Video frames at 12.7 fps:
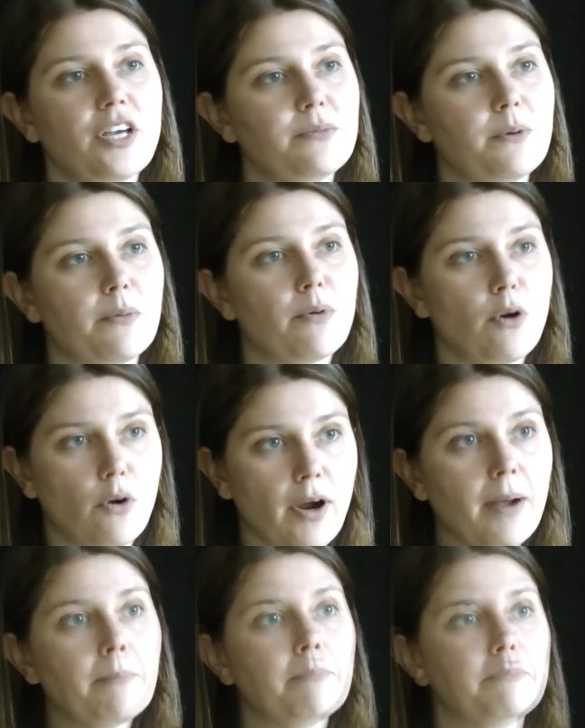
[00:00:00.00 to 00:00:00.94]
Shakespeare
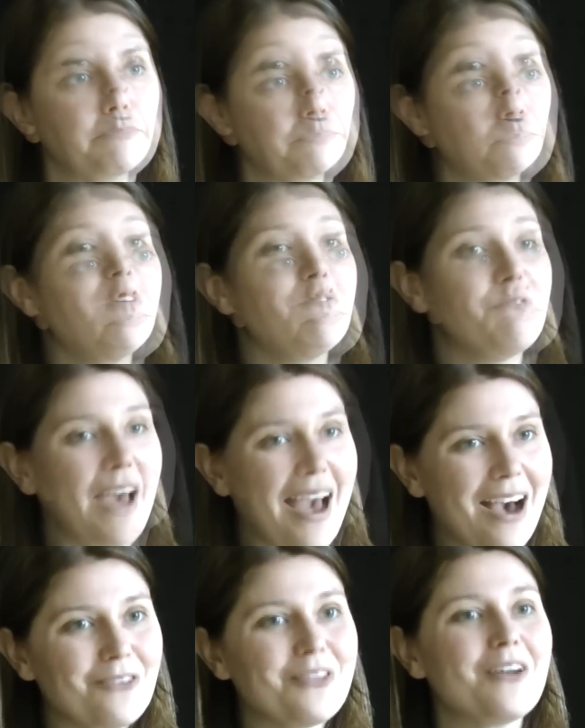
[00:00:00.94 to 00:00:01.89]
program. We
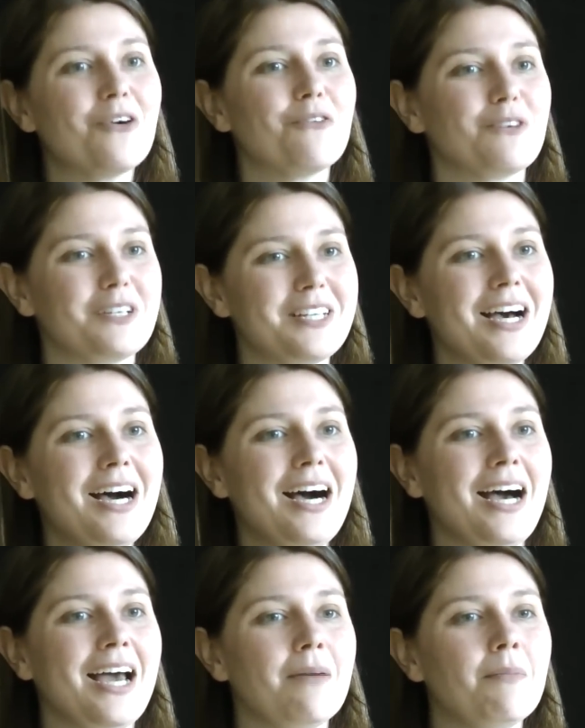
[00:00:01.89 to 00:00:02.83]
found that over
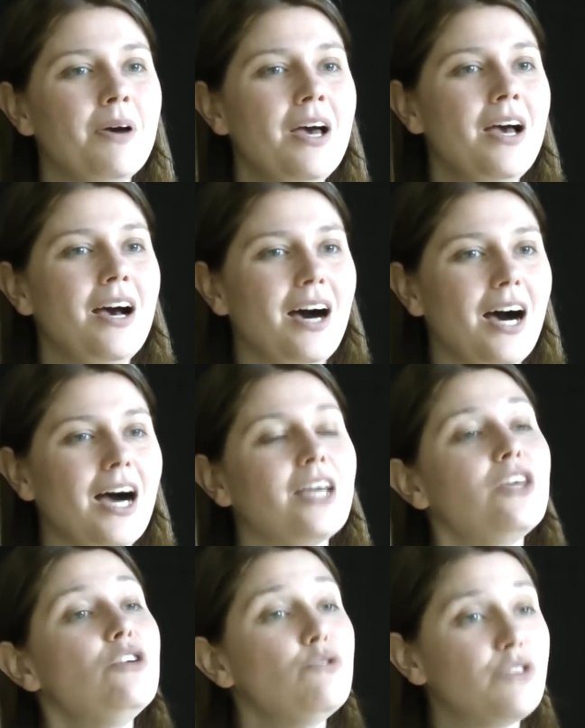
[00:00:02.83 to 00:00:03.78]
time,
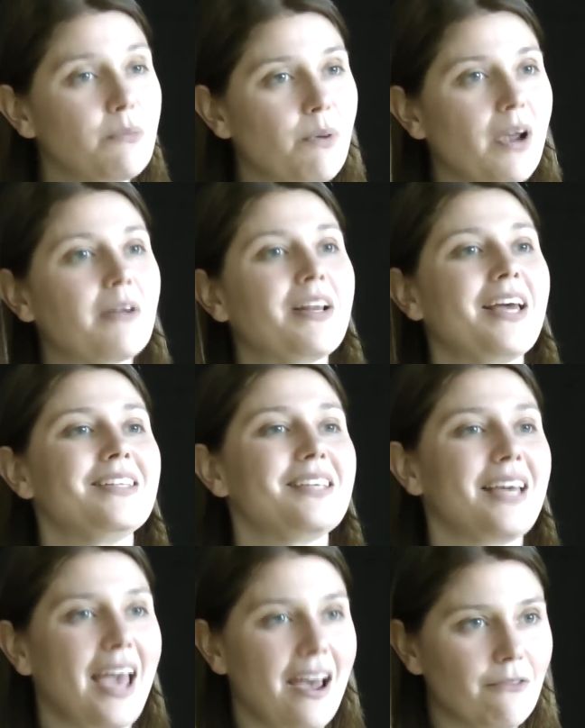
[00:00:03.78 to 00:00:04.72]
using
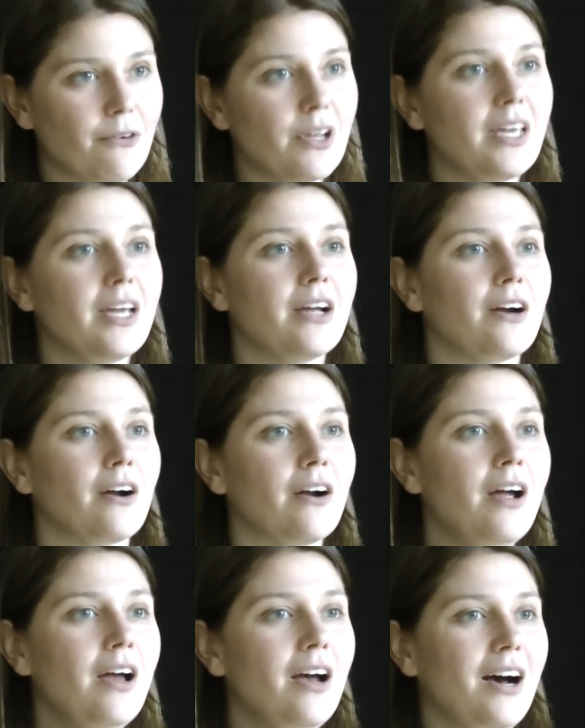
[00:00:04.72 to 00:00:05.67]
breakdancing every
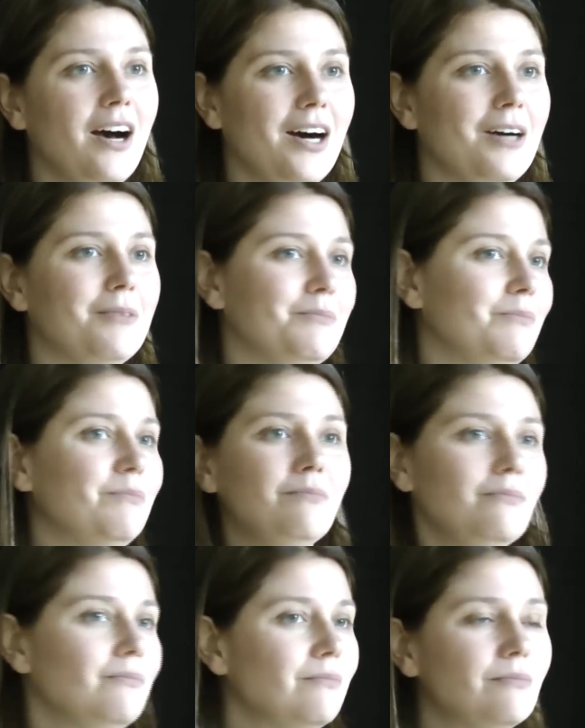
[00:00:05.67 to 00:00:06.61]
year
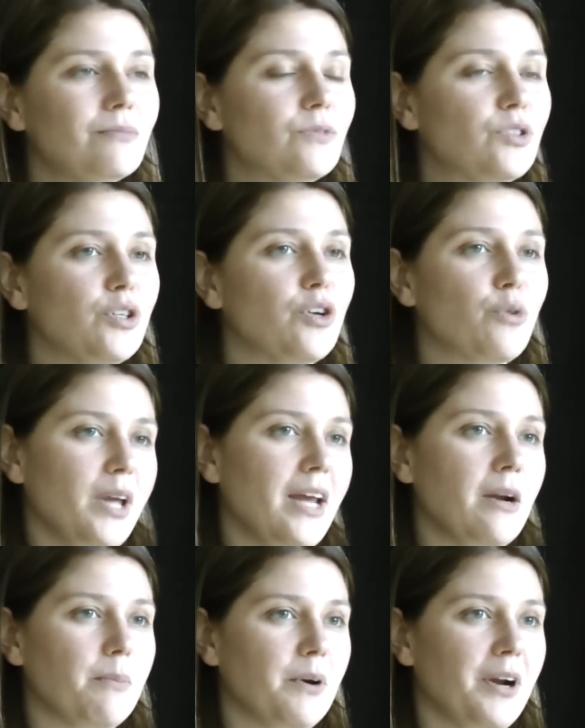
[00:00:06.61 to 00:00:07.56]
to
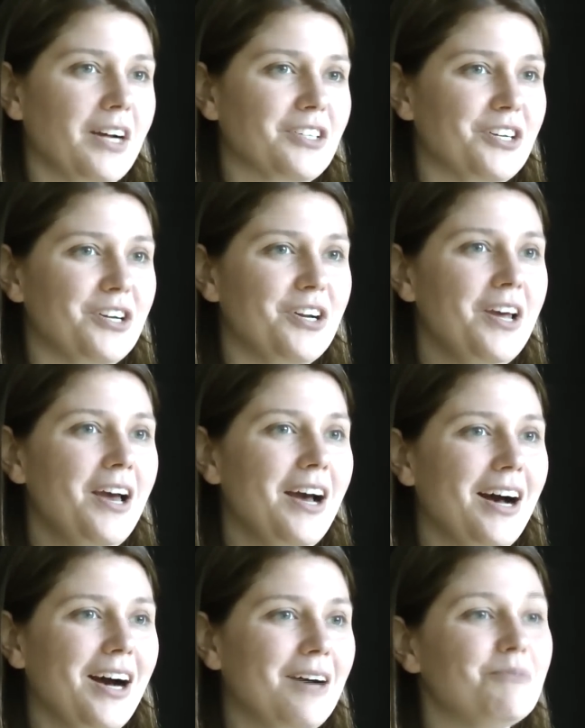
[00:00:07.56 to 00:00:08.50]
create a
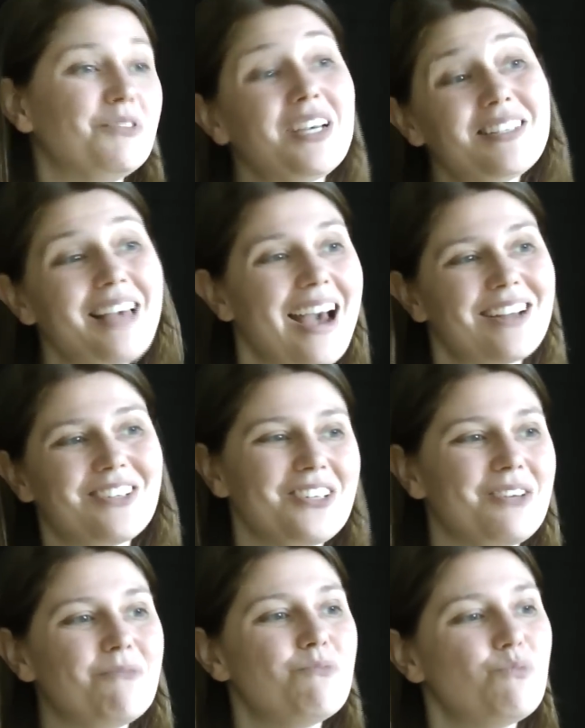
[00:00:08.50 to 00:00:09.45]
production does
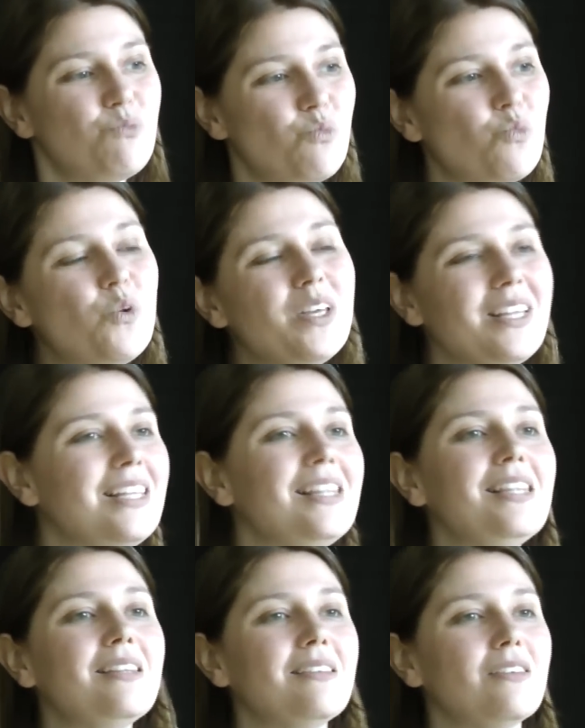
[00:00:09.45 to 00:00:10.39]
actually
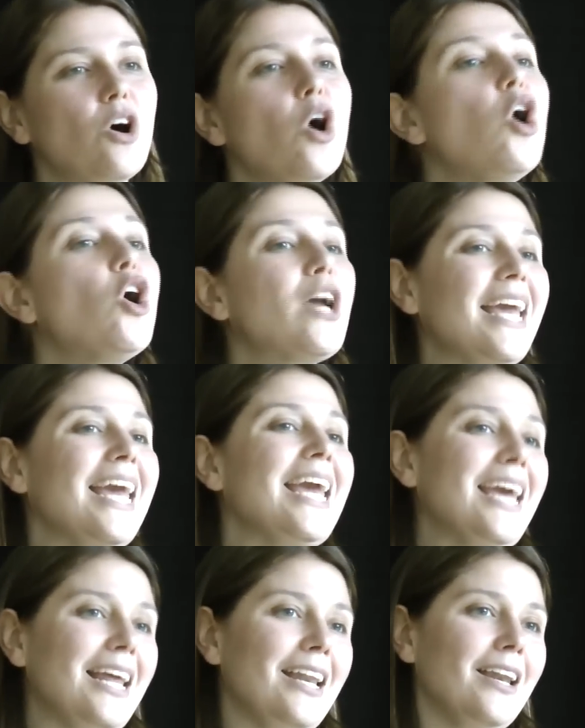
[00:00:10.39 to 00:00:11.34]
really hook
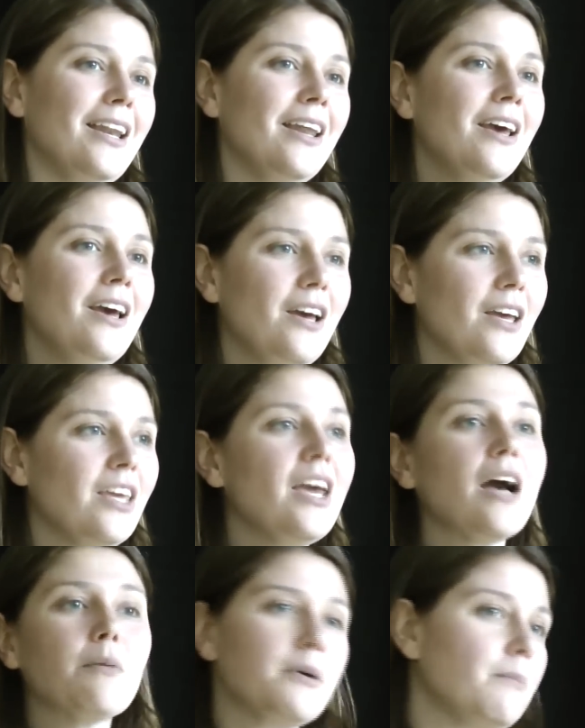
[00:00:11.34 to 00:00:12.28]
in
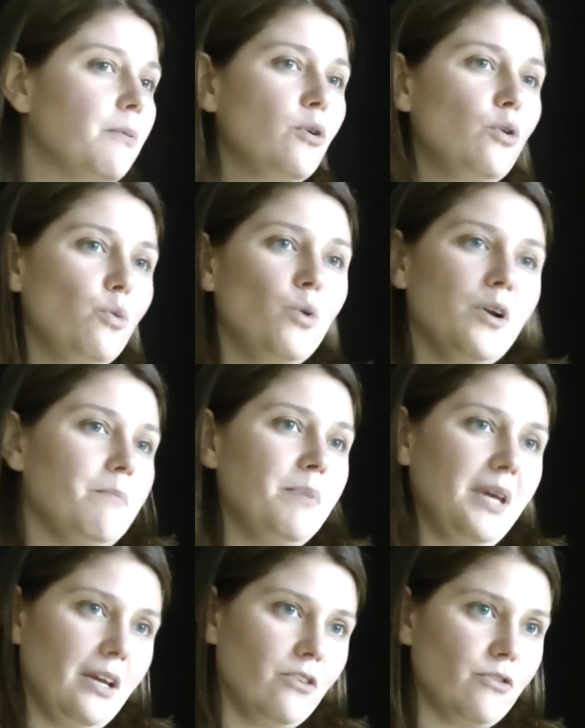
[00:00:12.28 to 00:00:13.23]
young people who wouldn't
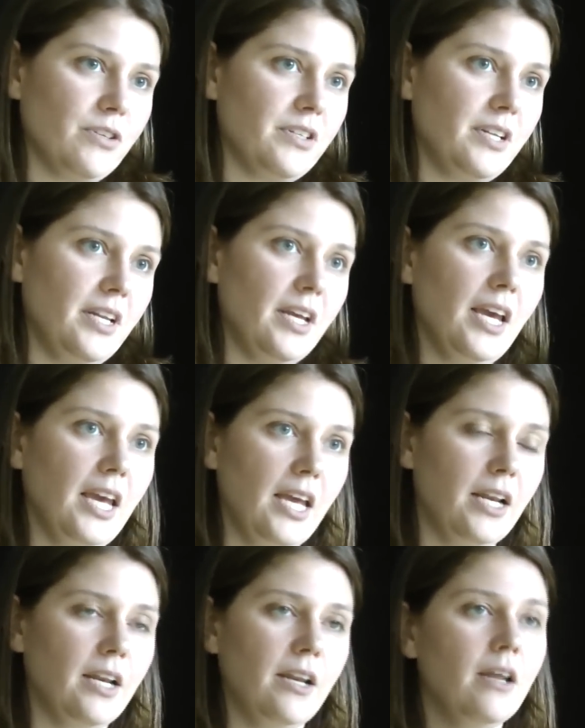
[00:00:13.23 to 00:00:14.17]
be interested
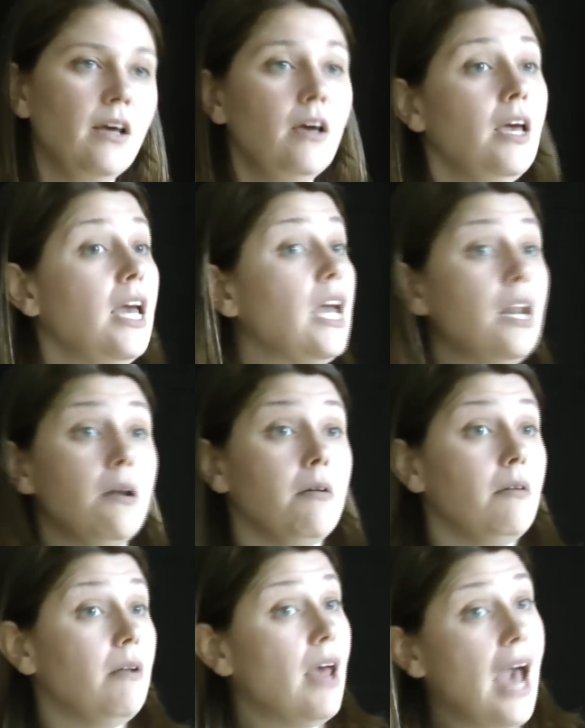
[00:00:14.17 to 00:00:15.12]

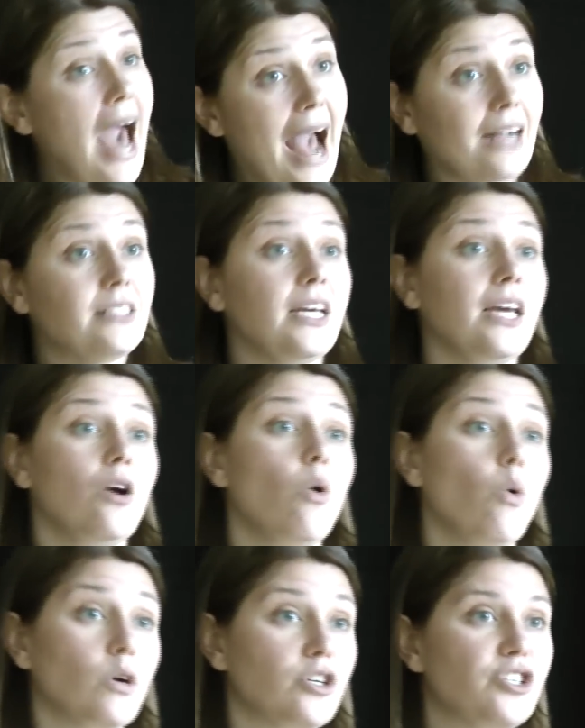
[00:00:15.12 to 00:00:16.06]
in
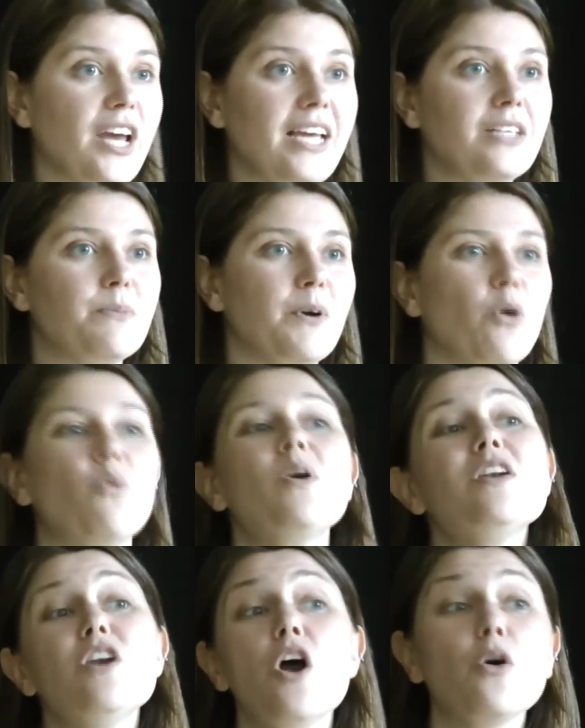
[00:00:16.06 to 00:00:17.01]
acting or Shakespeare, or
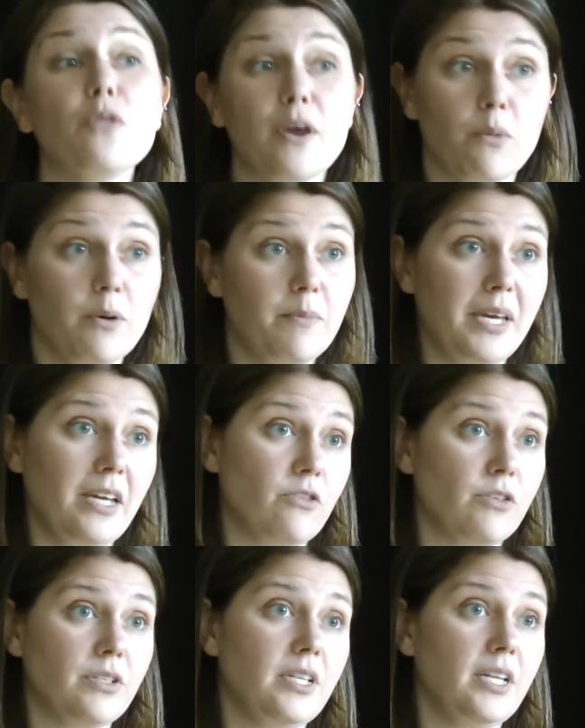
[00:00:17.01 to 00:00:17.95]
wouldn't know they would be
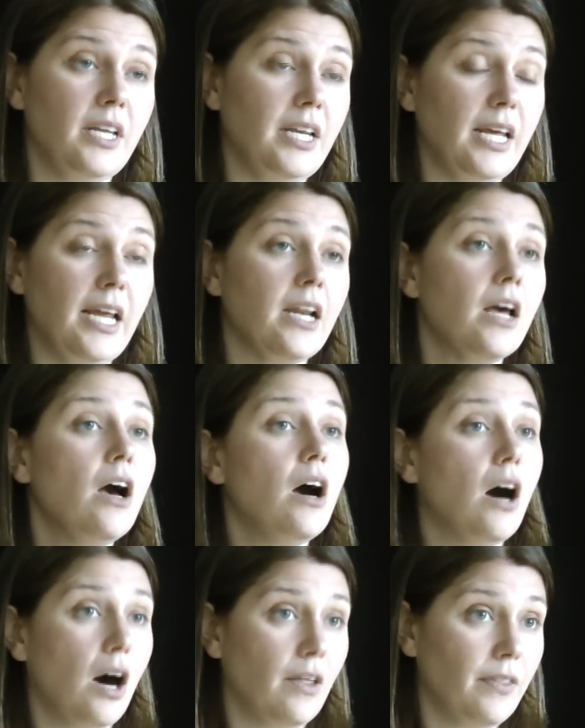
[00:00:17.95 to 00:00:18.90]
interested in it
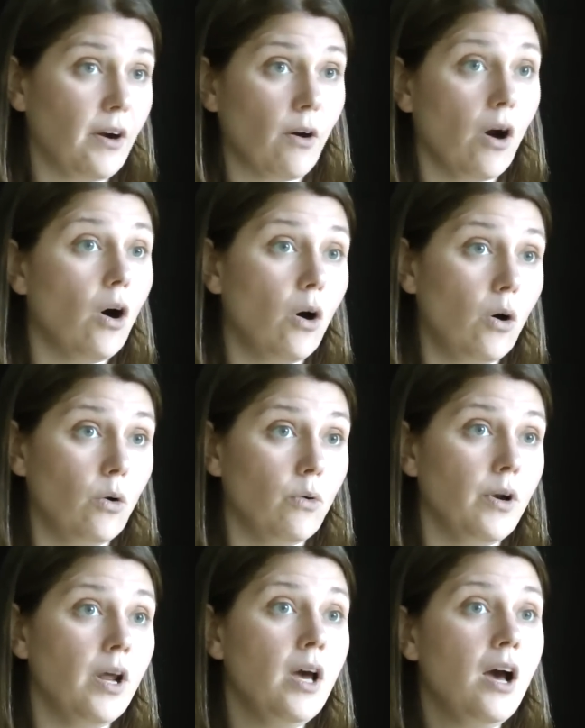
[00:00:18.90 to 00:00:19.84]
on their
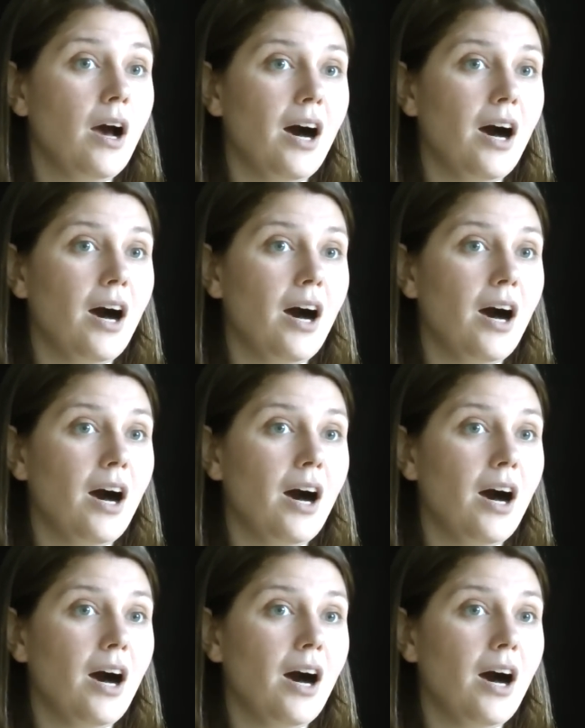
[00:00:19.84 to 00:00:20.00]
own.